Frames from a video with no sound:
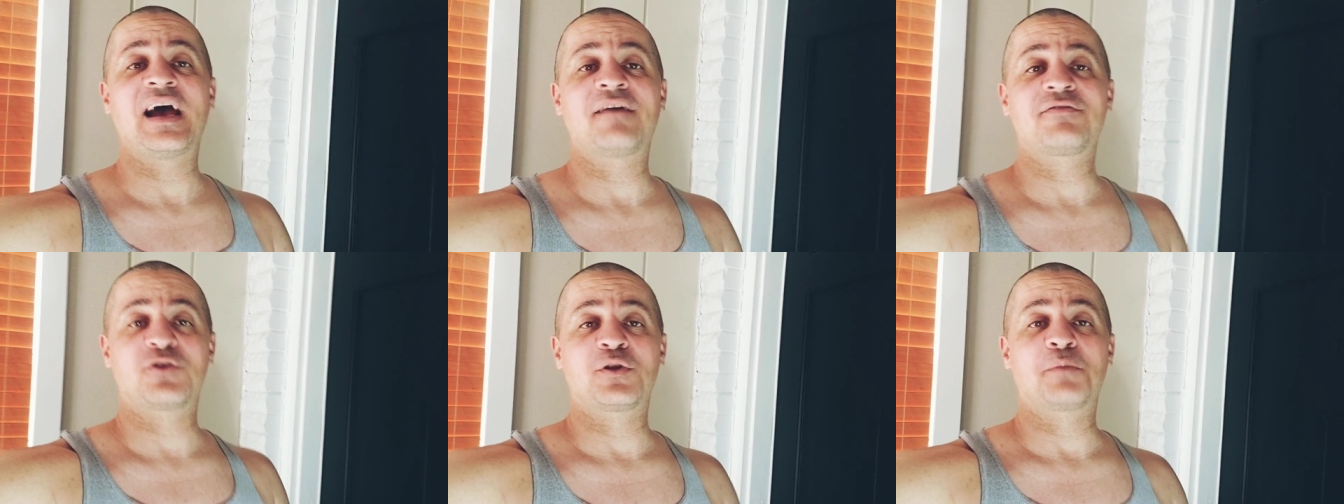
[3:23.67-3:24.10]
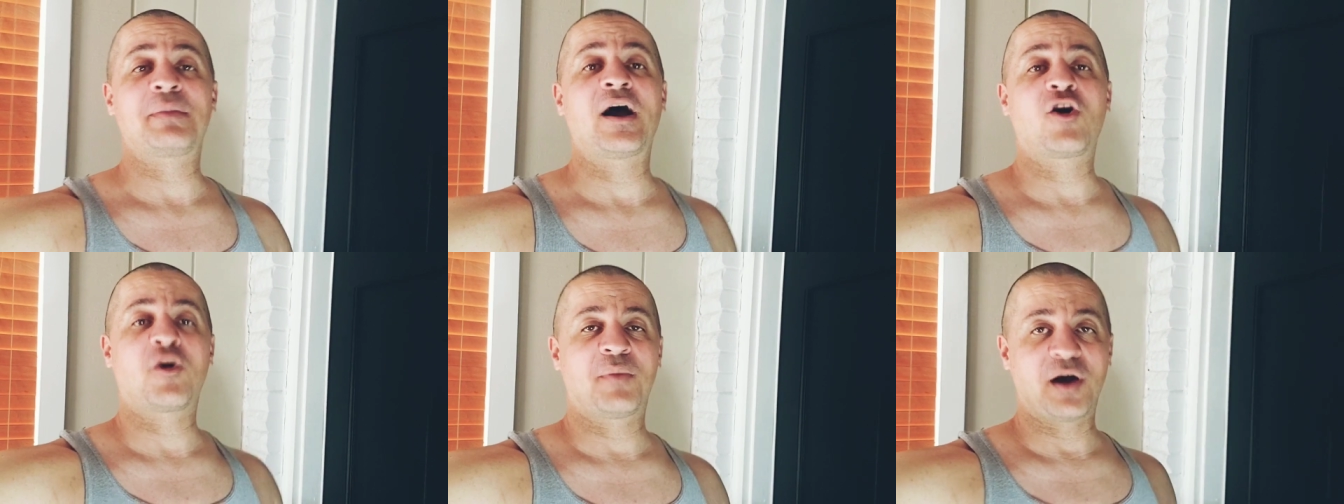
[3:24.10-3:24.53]
after the
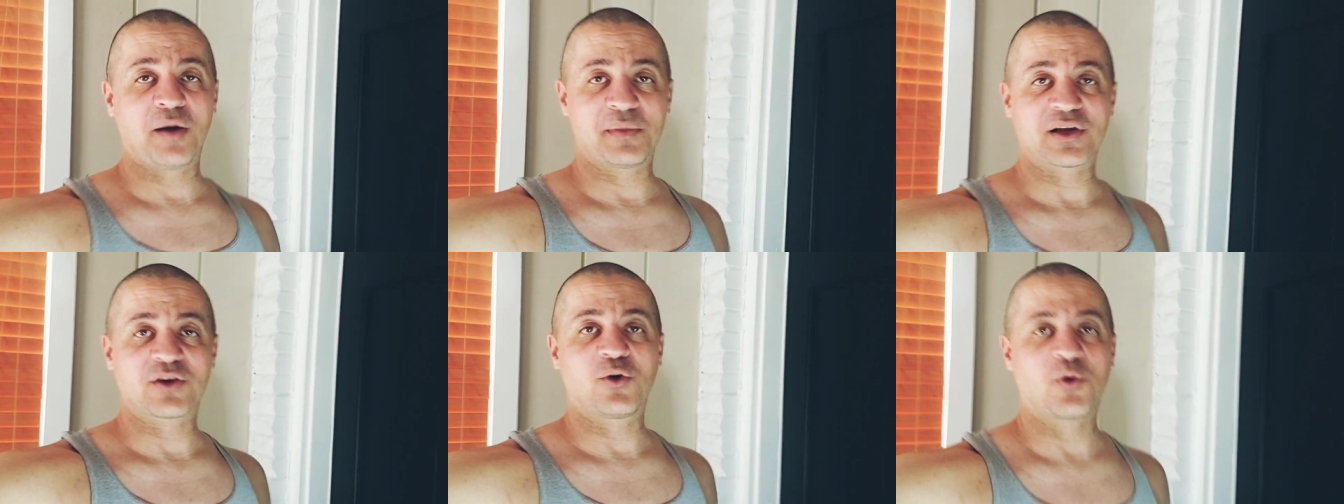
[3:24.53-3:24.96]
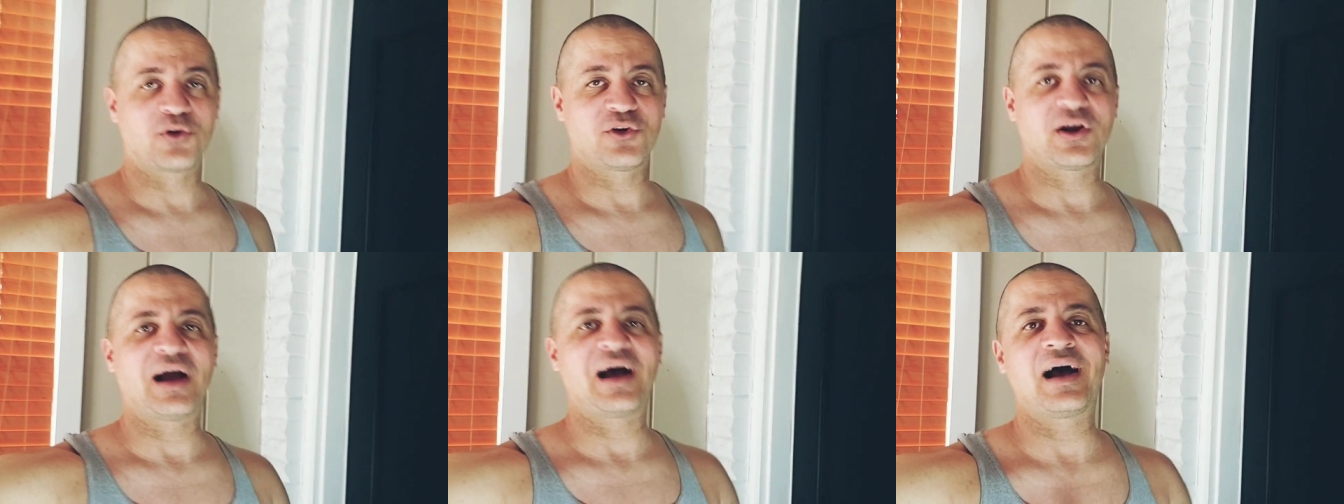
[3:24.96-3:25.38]
powerbomb in the
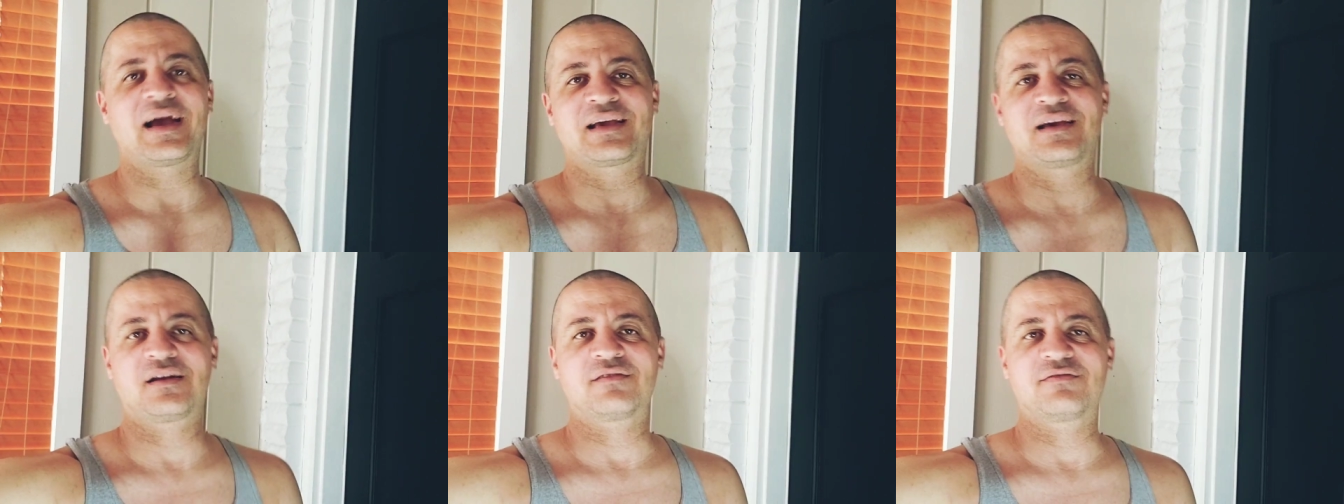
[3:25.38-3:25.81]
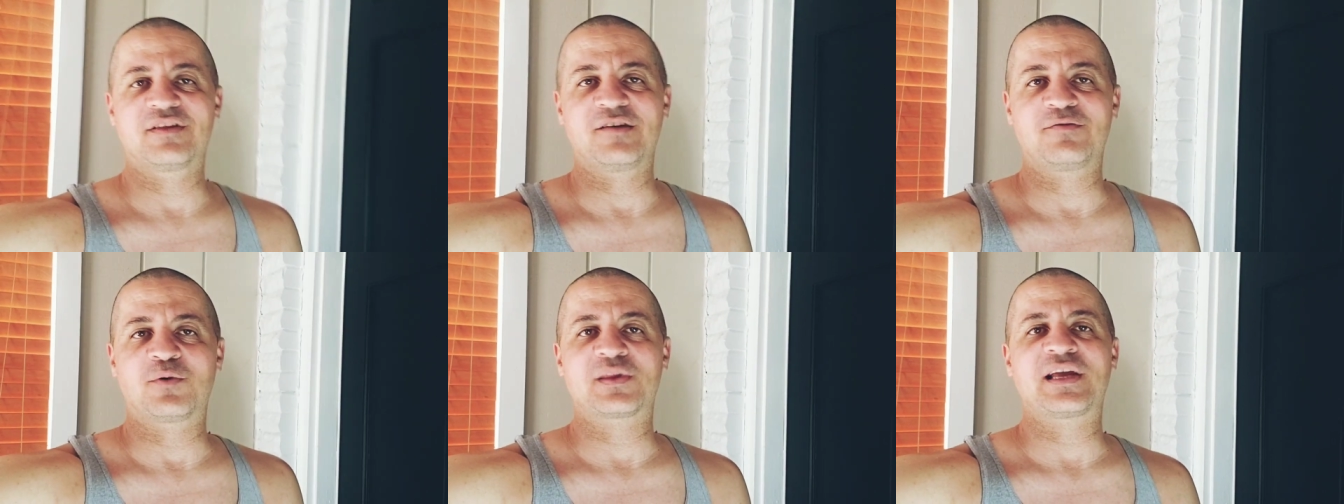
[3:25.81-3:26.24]
corner, I could have
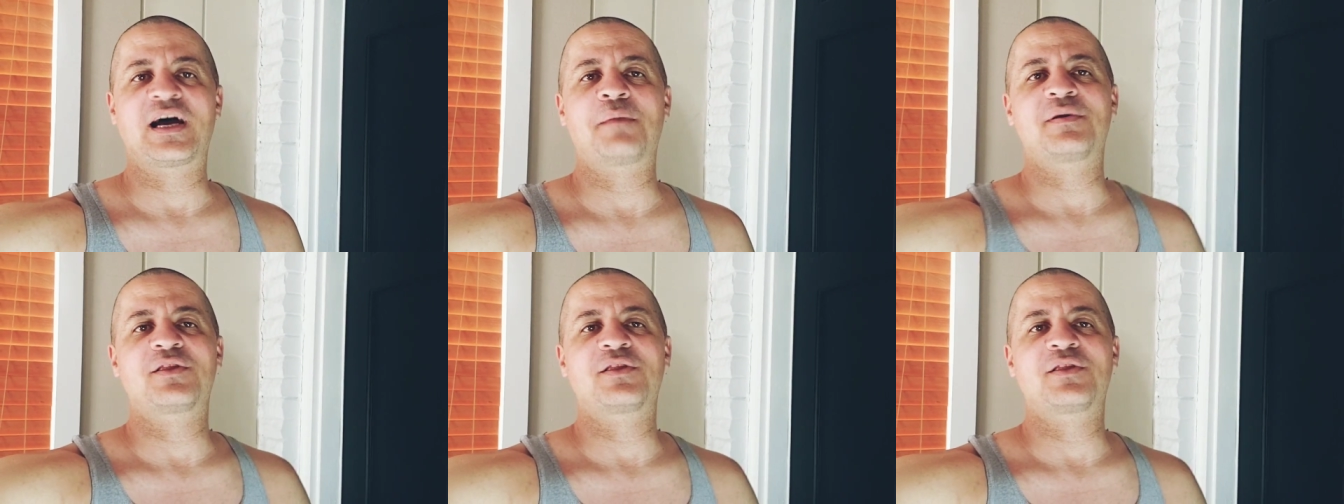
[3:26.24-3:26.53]
lived with that.